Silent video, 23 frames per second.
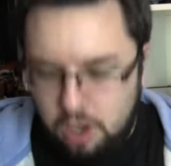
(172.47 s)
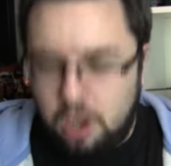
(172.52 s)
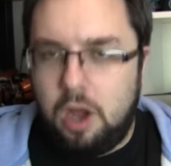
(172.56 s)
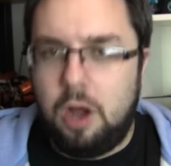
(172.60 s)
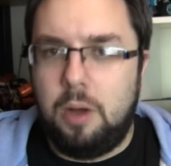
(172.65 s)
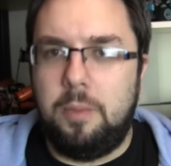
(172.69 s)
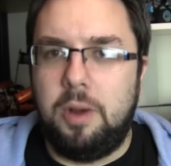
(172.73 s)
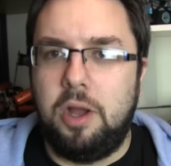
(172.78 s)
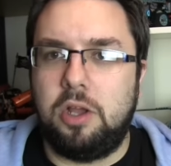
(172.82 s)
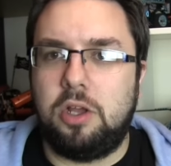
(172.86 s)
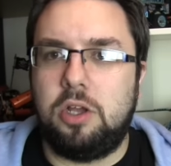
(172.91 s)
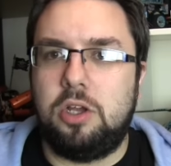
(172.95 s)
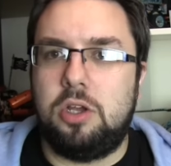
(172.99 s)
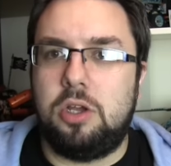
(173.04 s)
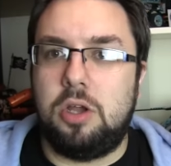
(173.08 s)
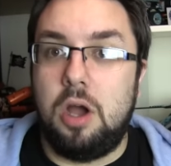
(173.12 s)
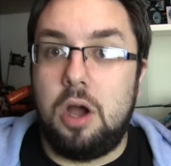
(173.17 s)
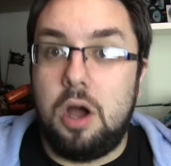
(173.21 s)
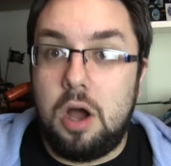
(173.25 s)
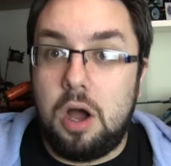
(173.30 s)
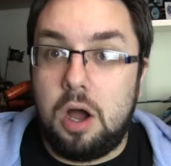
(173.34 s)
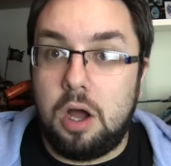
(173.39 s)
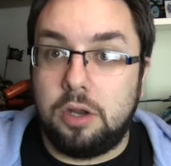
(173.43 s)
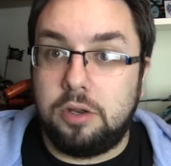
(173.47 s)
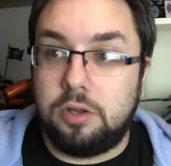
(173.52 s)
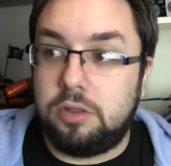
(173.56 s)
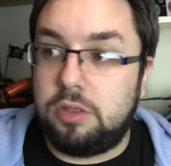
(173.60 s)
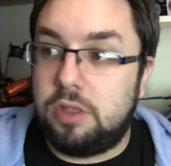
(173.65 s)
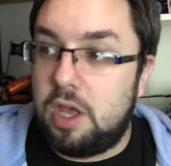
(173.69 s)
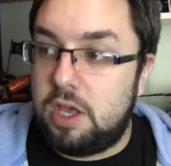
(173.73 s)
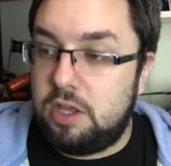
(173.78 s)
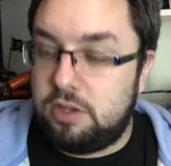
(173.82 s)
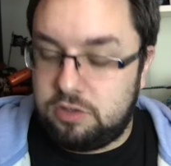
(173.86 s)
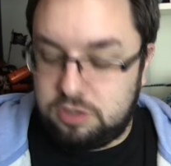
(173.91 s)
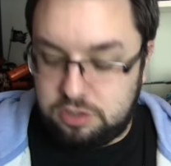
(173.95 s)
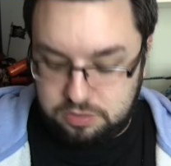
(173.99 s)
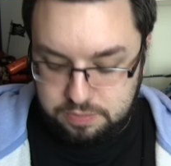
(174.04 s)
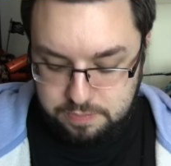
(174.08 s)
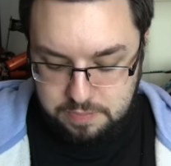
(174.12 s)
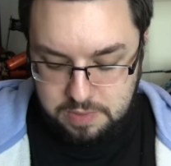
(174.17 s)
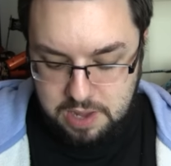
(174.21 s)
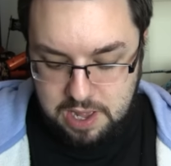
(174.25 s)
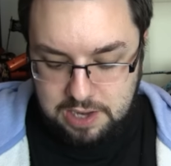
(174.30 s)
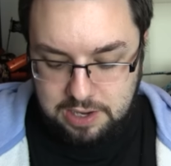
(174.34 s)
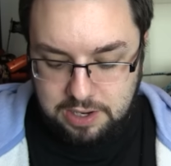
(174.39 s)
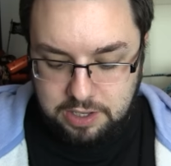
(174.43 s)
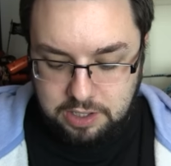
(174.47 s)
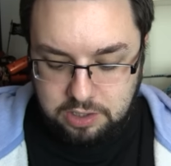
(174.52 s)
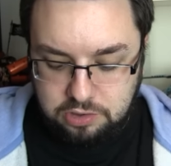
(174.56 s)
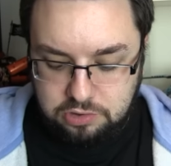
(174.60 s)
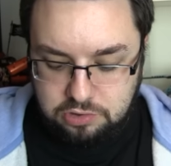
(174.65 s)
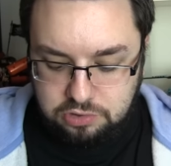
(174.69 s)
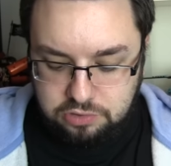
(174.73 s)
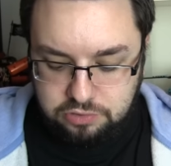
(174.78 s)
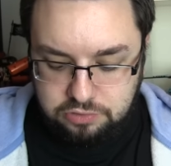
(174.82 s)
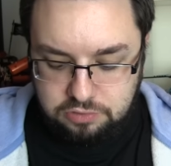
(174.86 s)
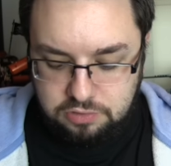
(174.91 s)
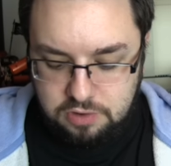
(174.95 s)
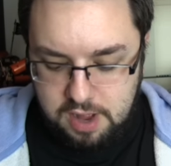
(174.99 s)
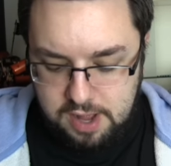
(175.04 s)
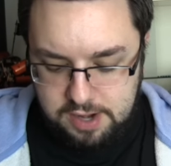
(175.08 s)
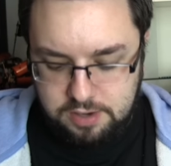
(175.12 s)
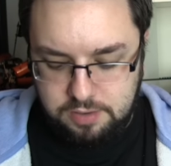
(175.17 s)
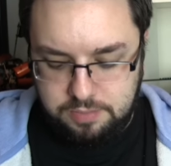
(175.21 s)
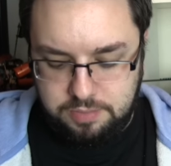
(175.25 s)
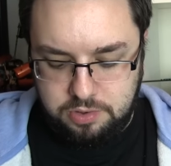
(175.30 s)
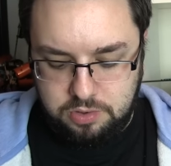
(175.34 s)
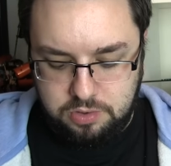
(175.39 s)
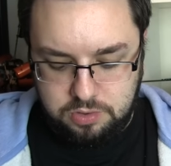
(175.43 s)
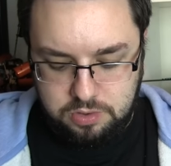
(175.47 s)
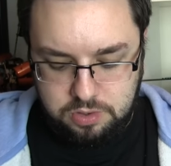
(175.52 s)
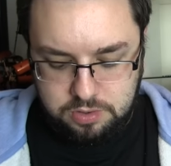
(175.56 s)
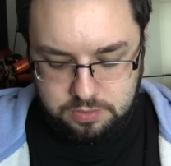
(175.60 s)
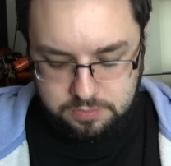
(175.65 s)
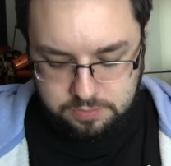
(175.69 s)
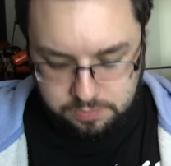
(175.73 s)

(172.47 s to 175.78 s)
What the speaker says: Oh my god, they smell incredible!